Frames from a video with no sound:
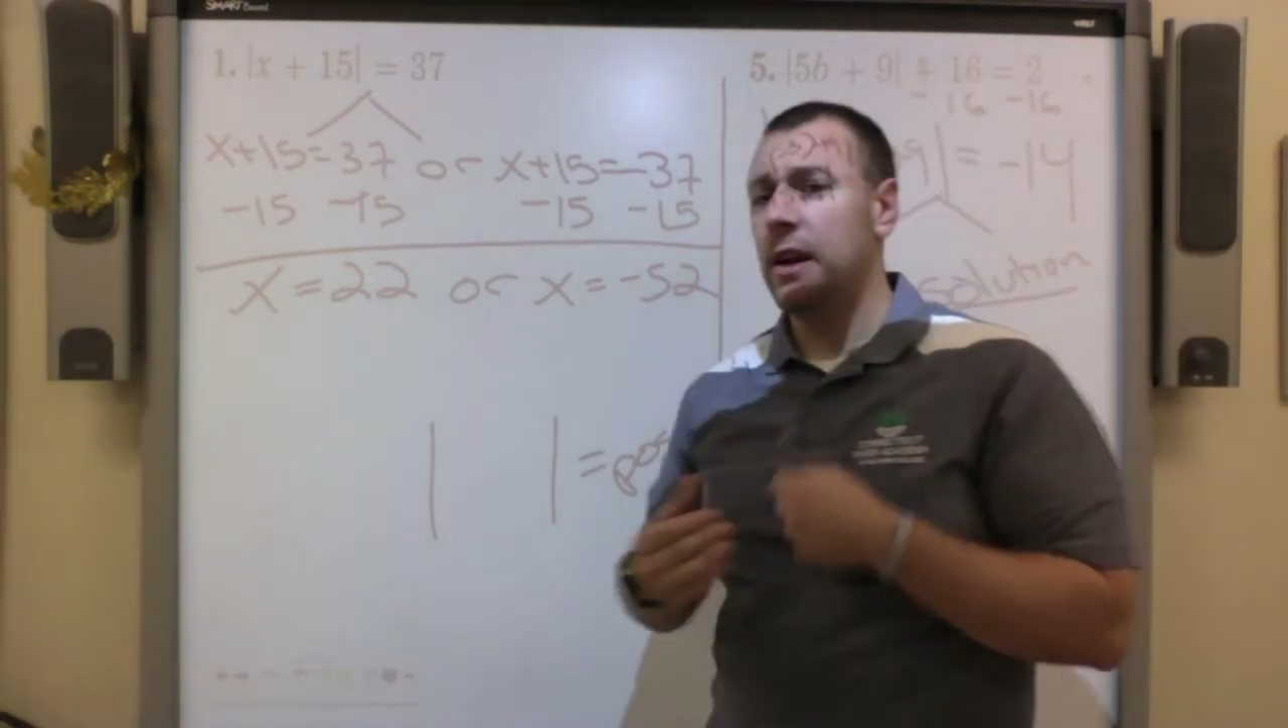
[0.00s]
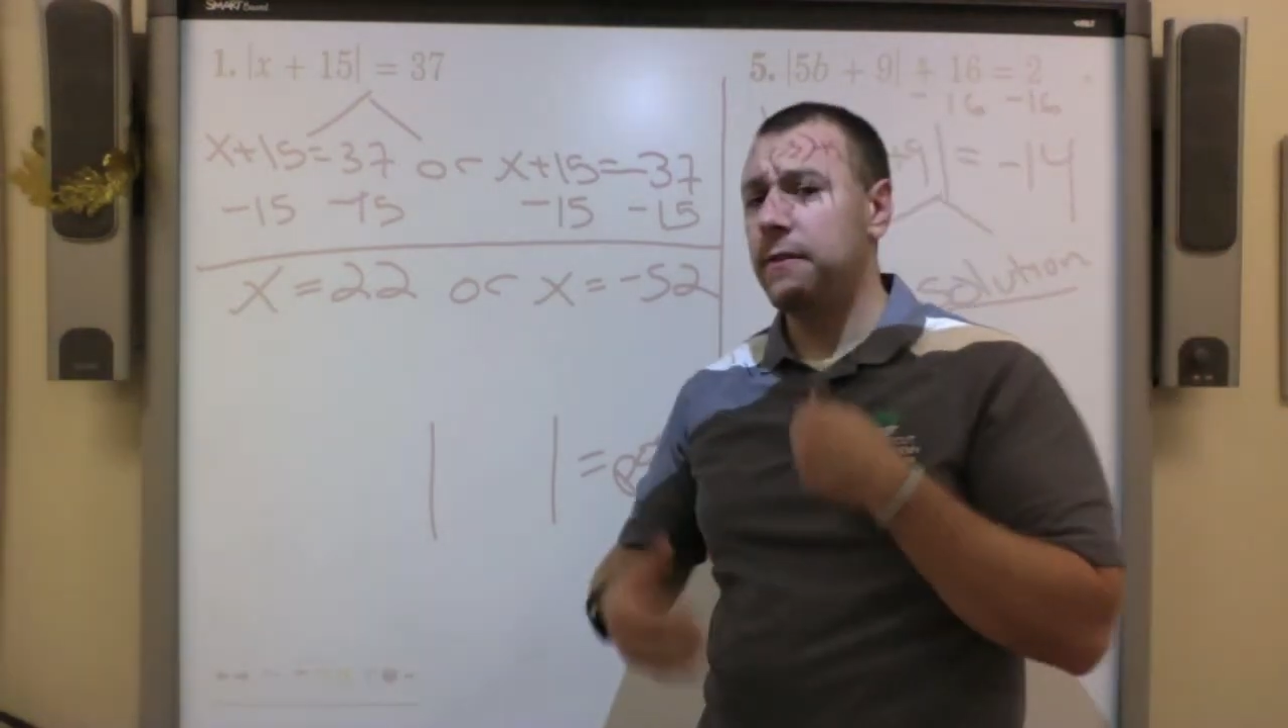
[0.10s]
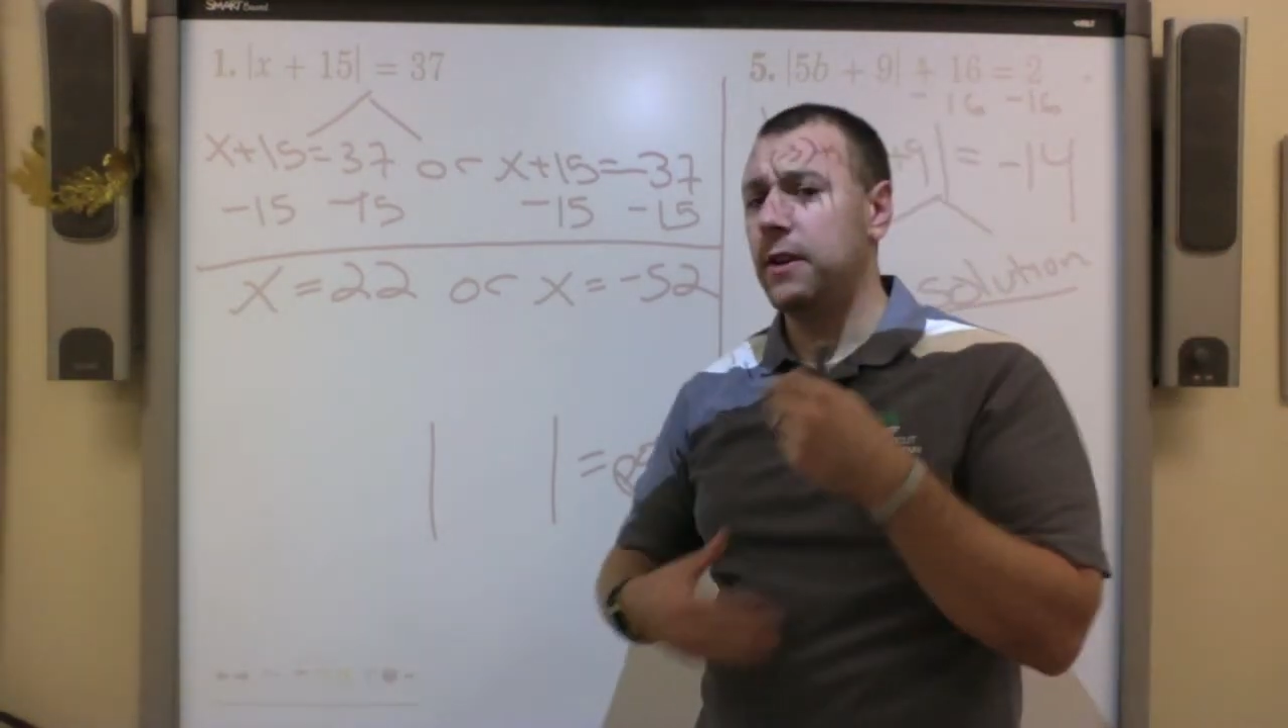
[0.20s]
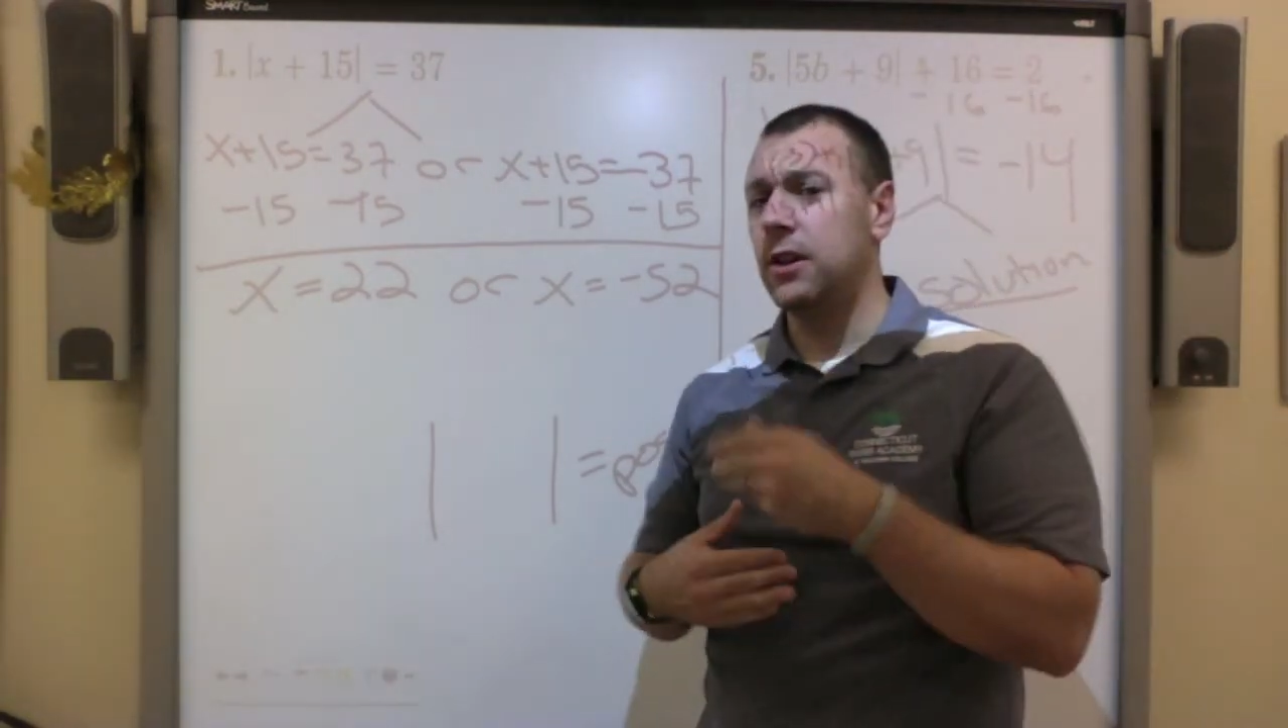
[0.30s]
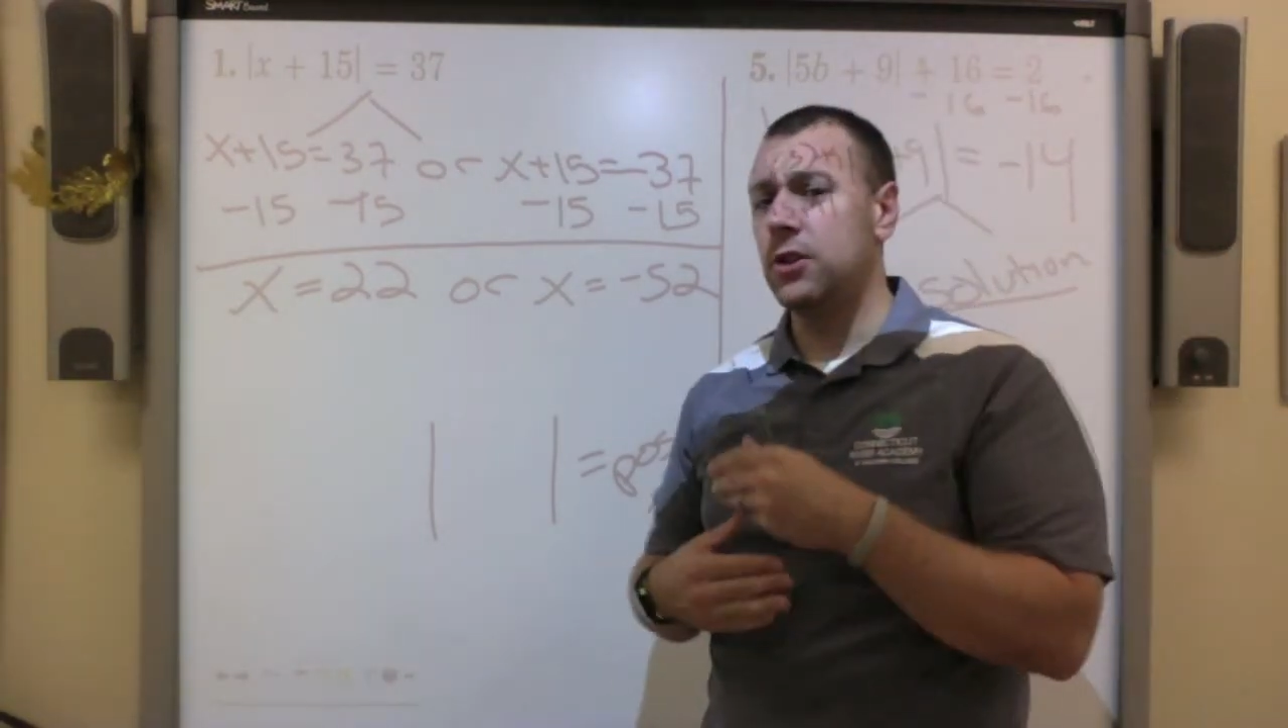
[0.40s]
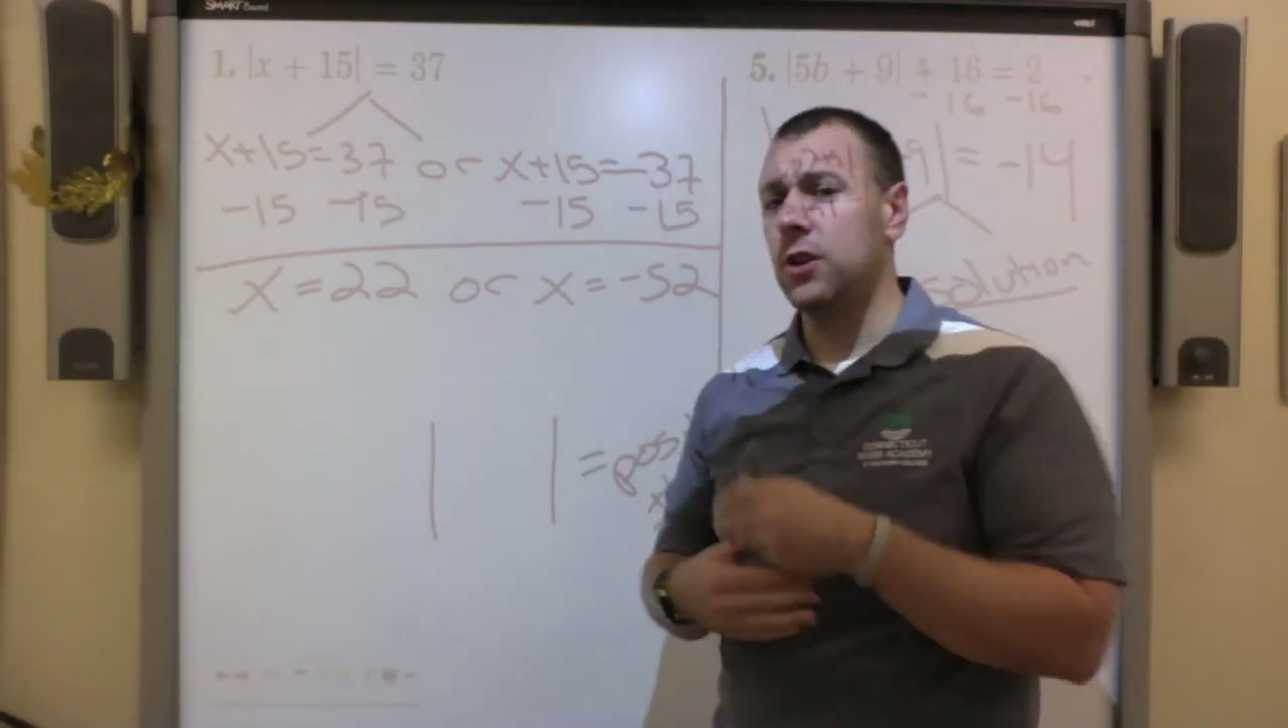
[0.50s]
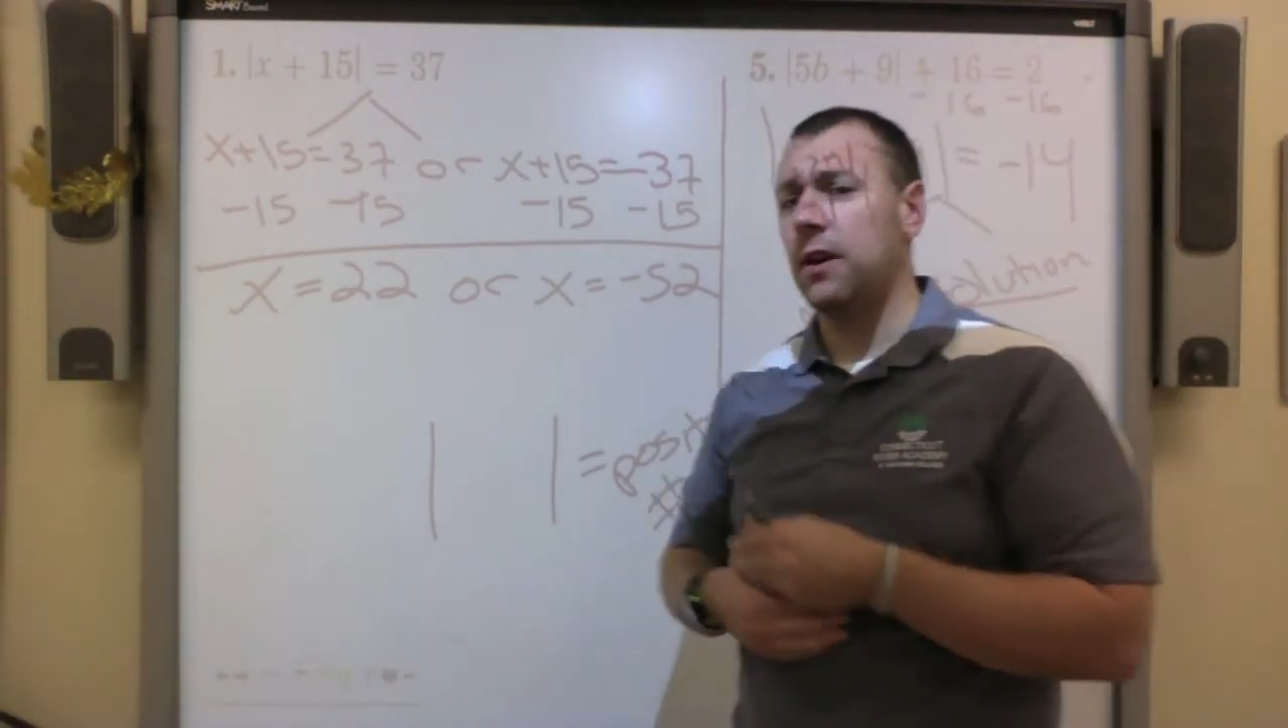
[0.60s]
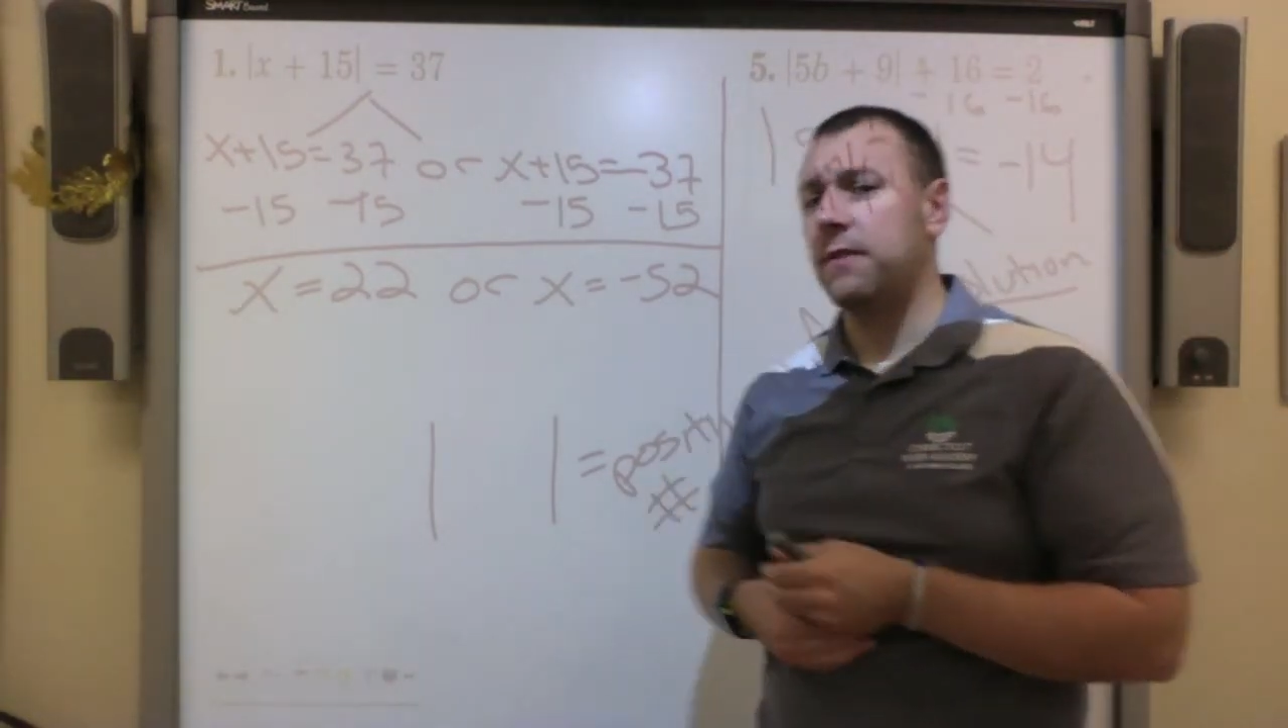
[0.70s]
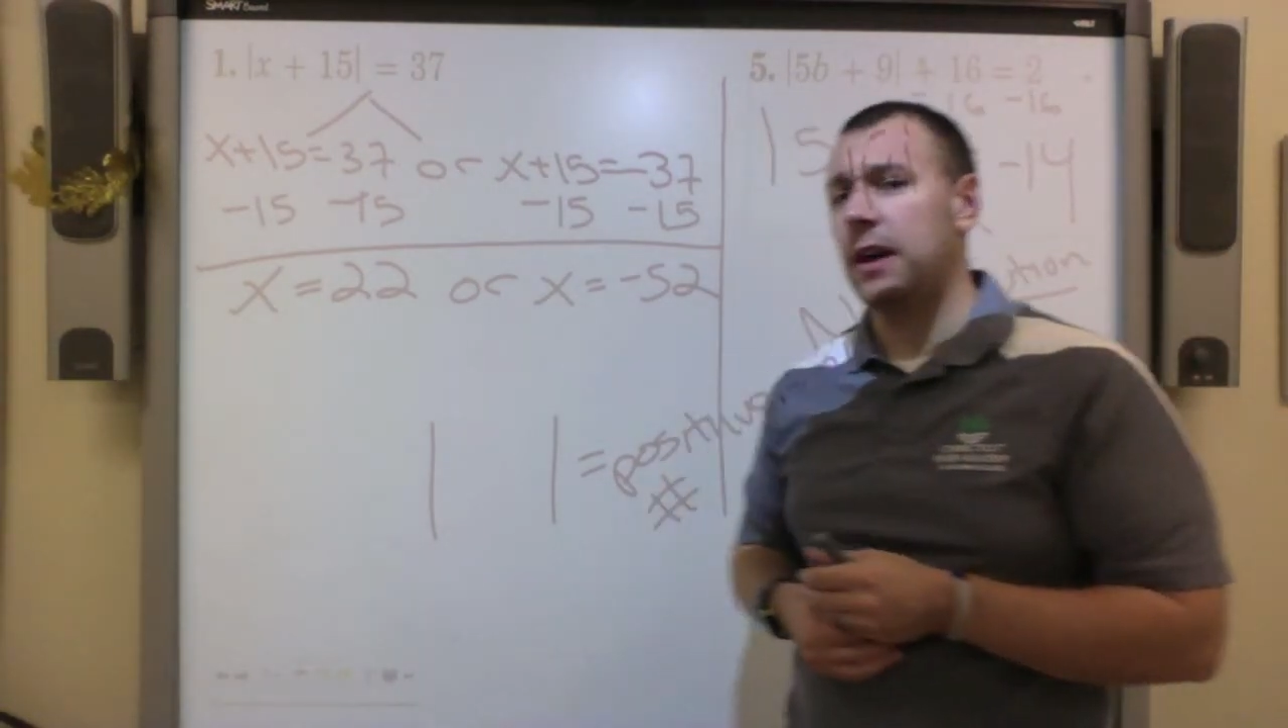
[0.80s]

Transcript: finish off